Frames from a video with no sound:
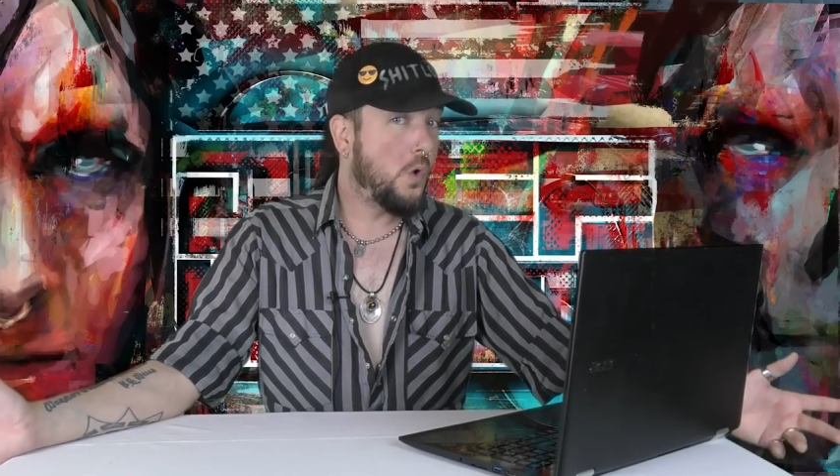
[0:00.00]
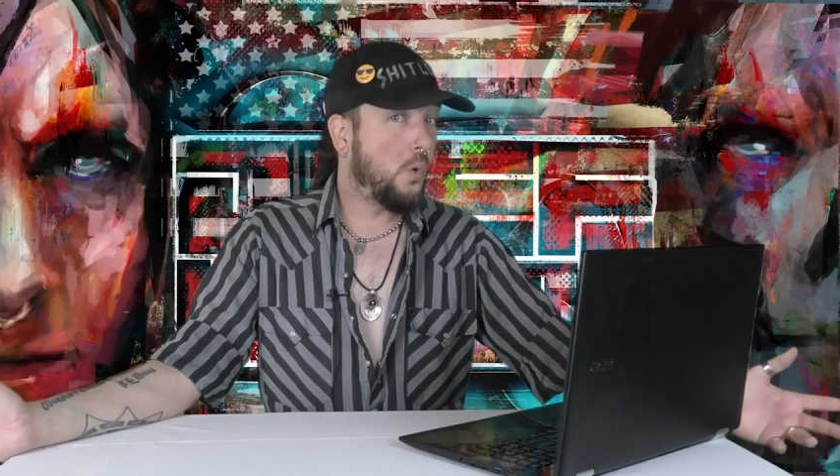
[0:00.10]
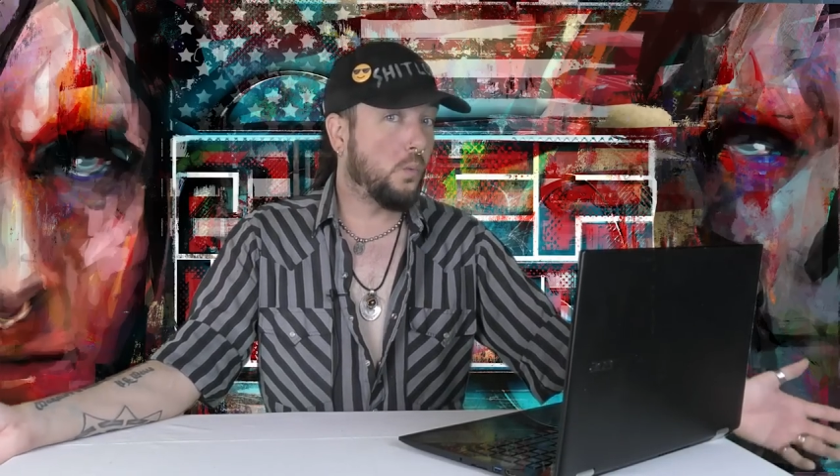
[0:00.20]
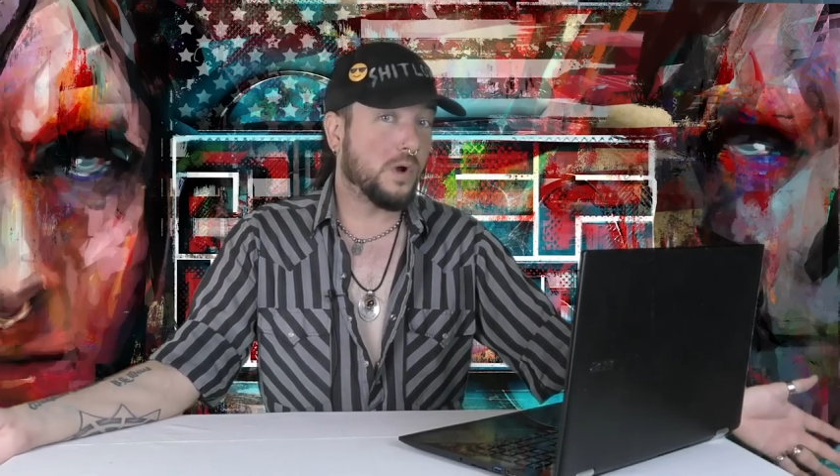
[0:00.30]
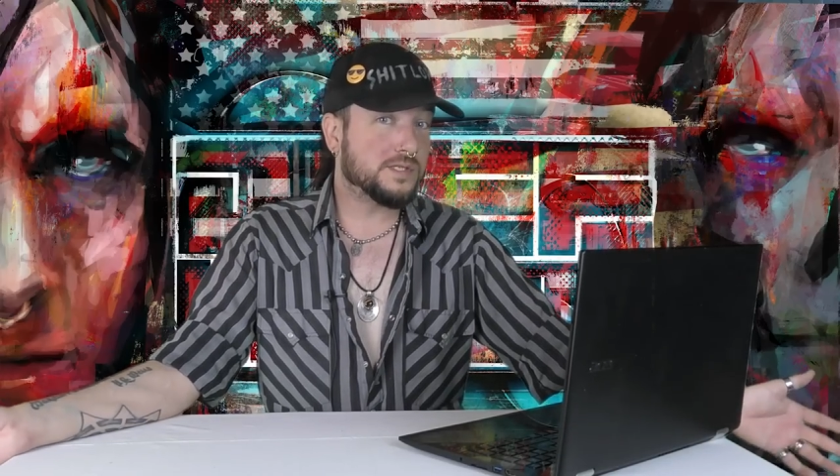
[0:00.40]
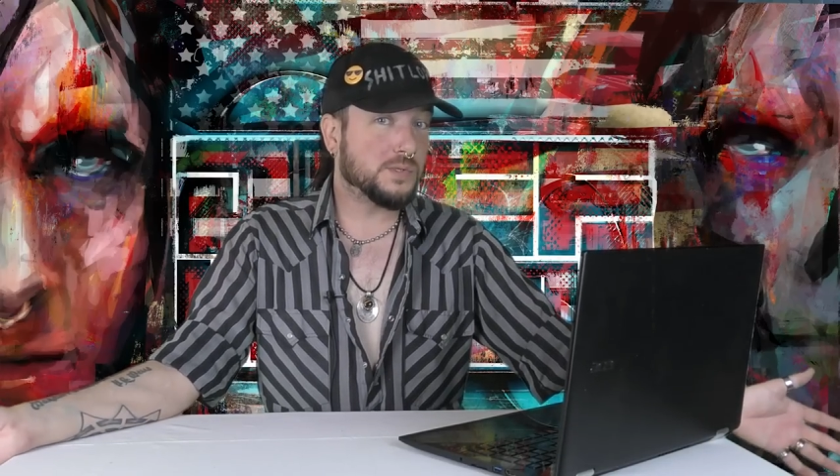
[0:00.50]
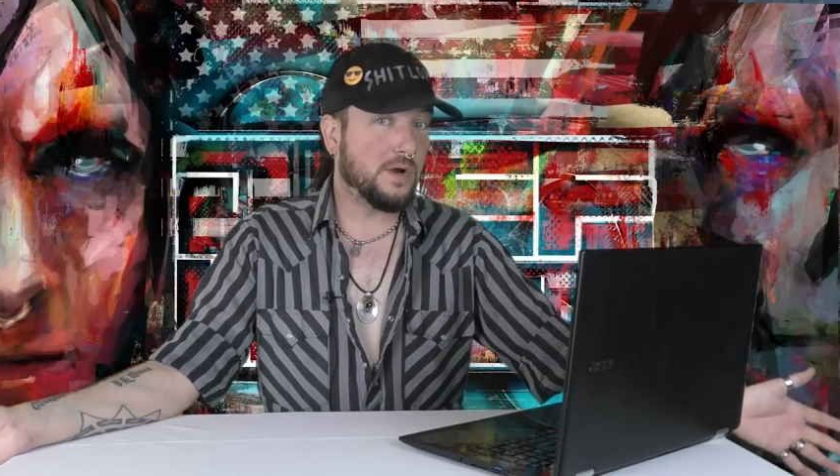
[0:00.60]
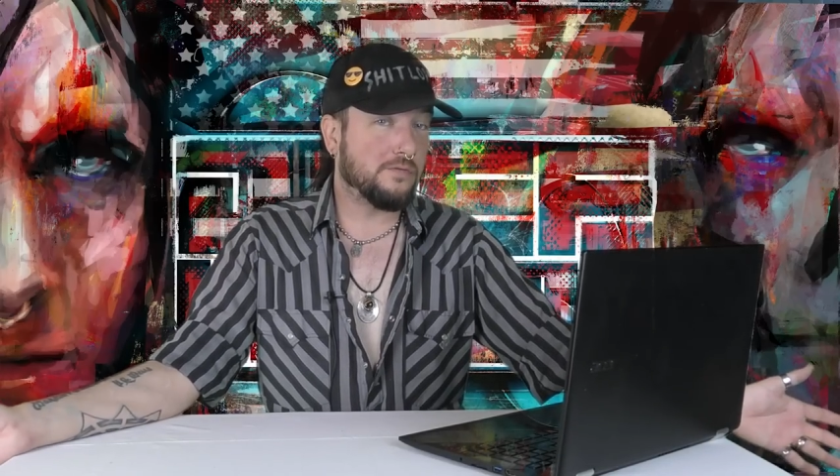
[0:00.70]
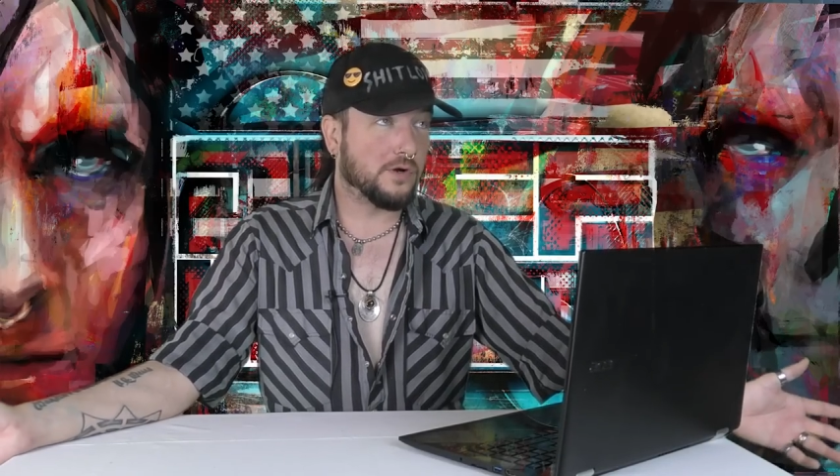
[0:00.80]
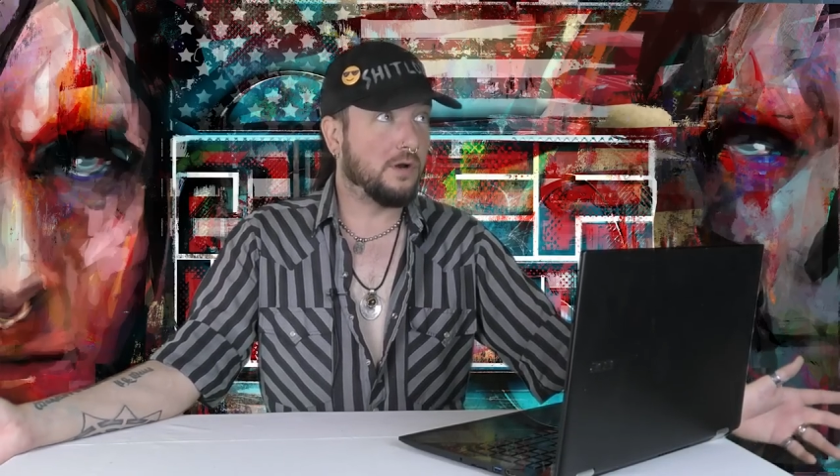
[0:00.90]

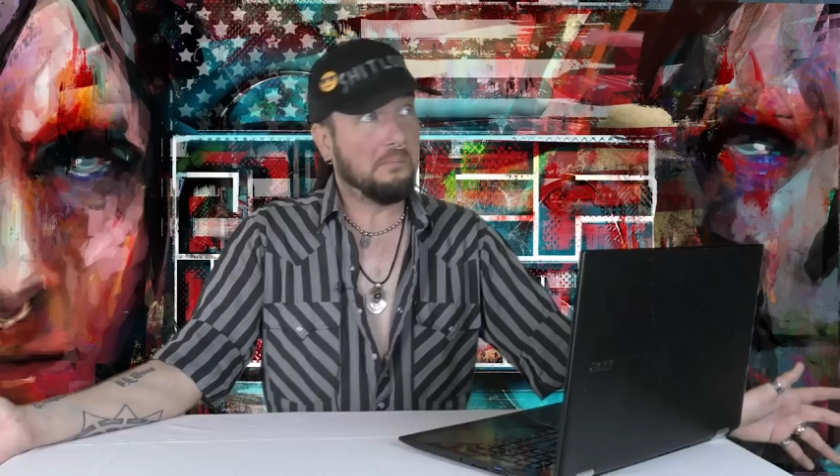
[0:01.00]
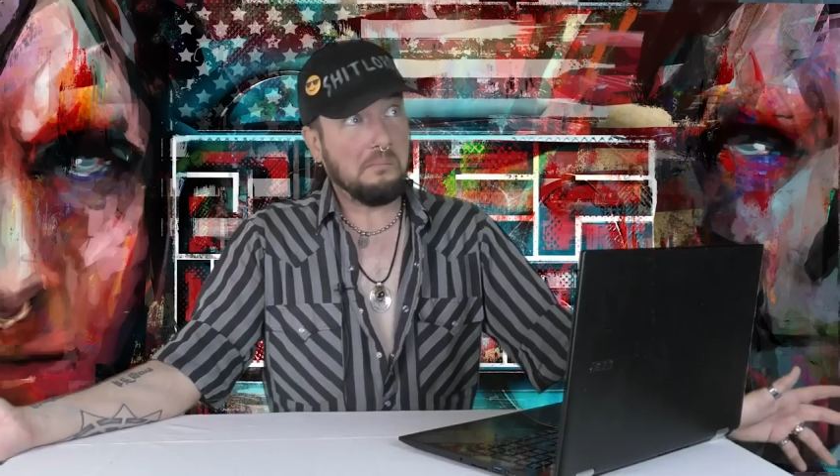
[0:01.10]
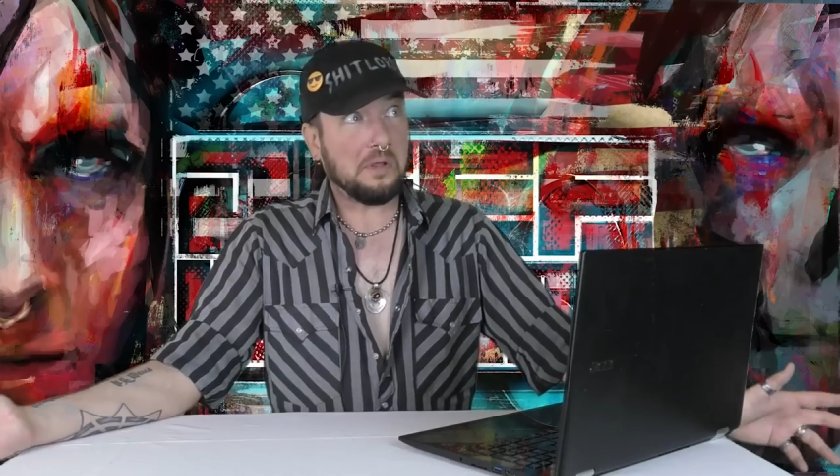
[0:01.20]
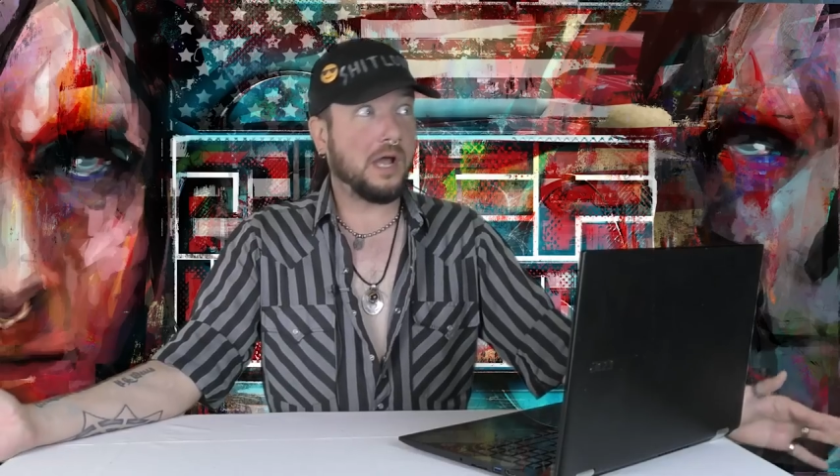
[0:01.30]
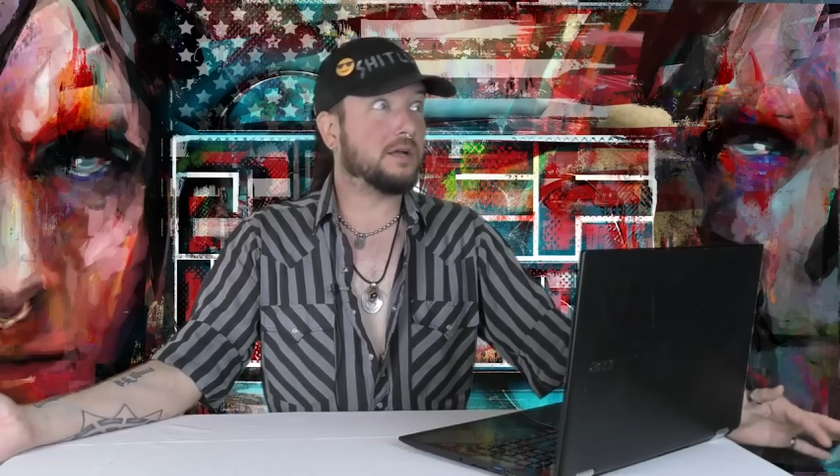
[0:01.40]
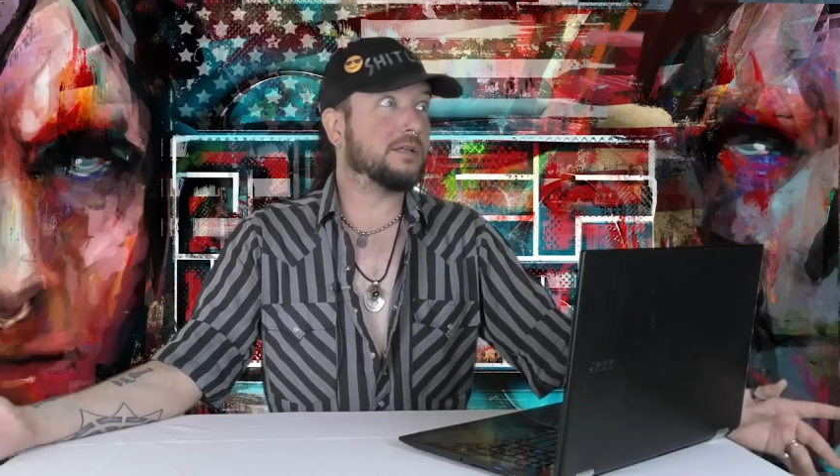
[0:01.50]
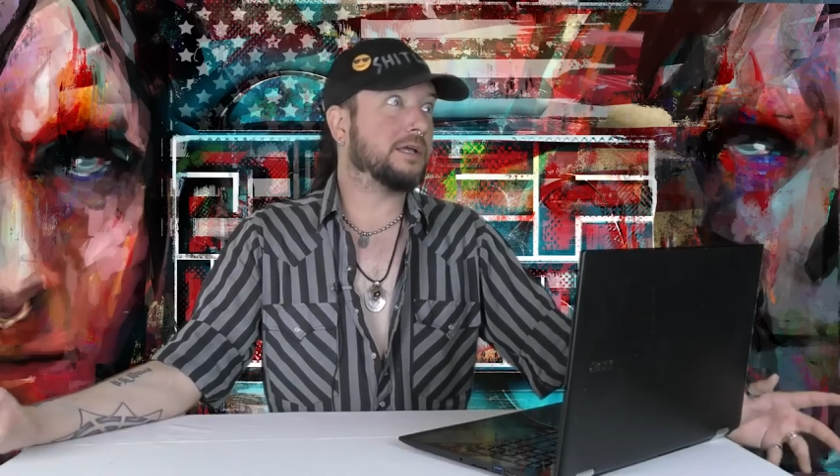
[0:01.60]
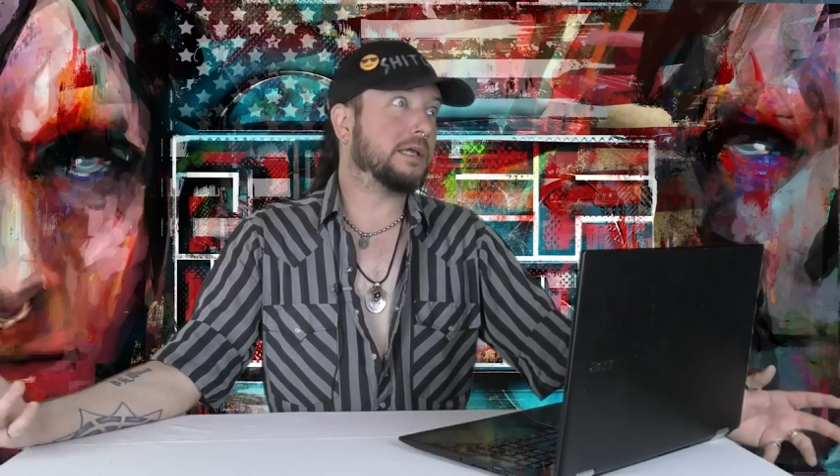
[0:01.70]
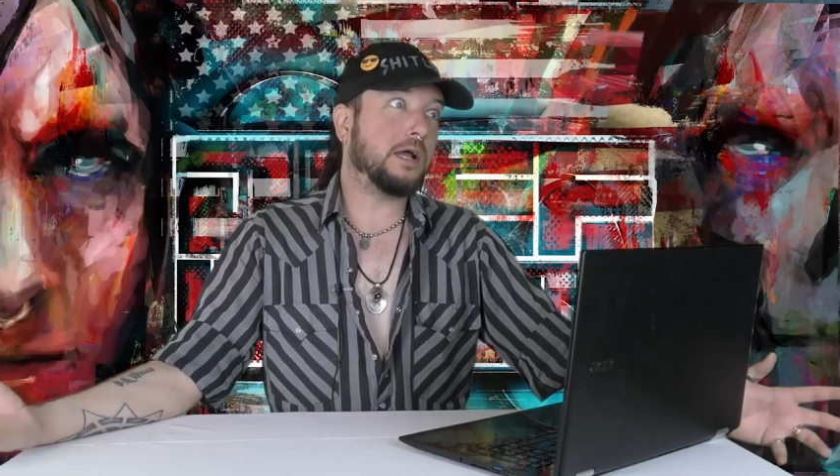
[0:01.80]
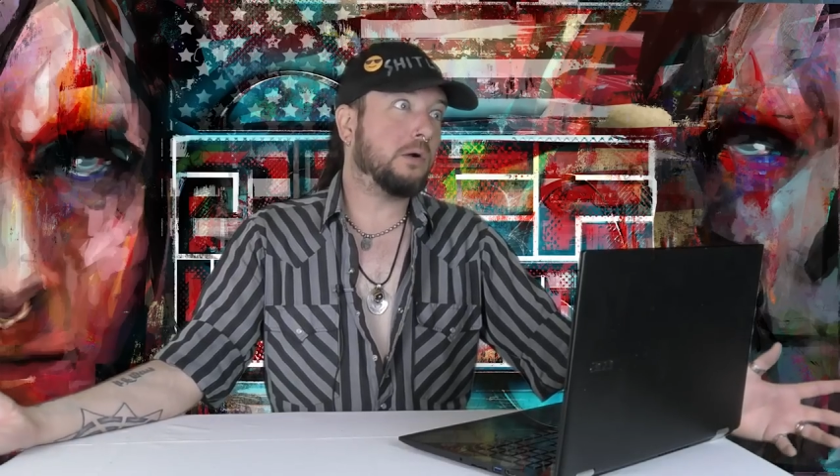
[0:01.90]
whatsoever kind of
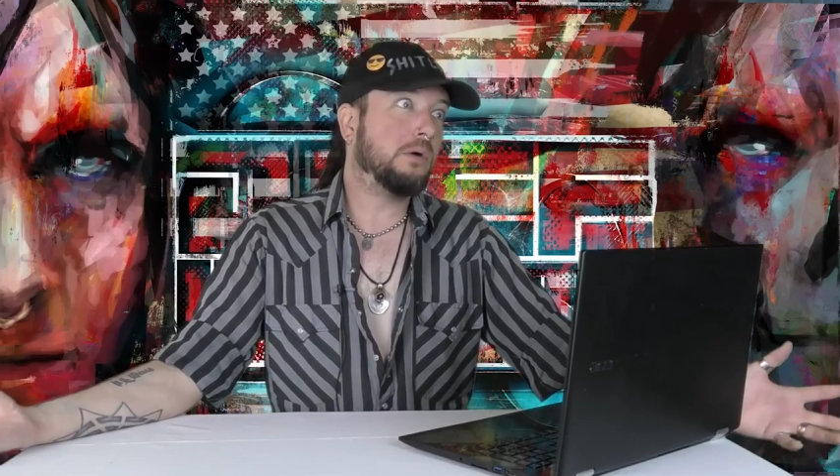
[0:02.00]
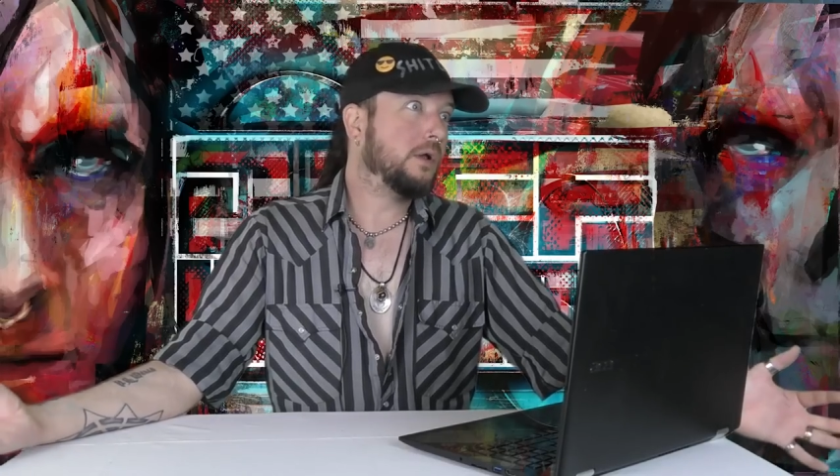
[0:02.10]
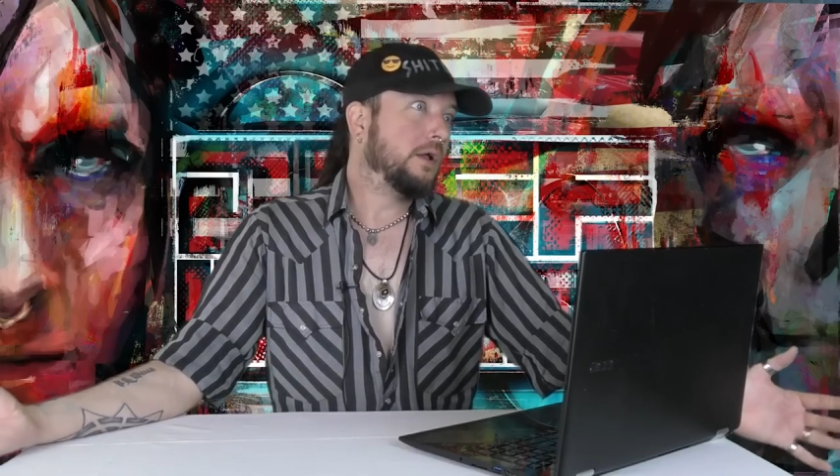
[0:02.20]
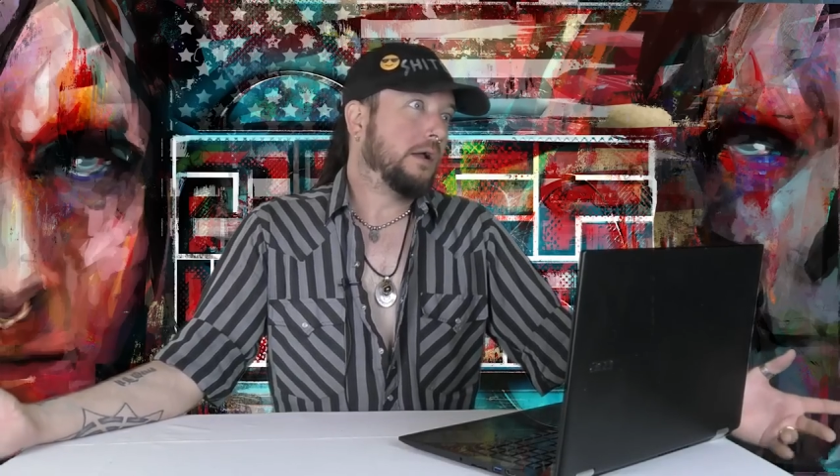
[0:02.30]
like how,